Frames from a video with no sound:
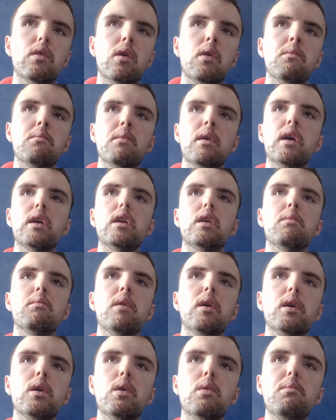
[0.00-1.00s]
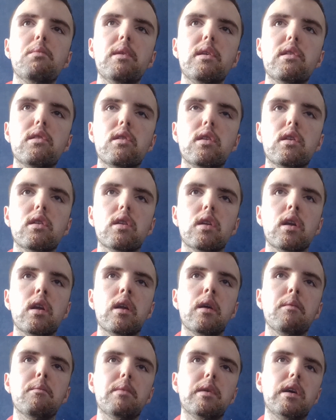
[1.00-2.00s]
you know, minding my own business
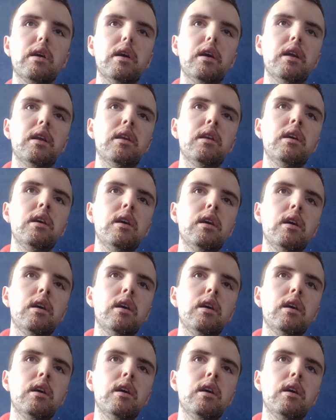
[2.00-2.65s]
and not being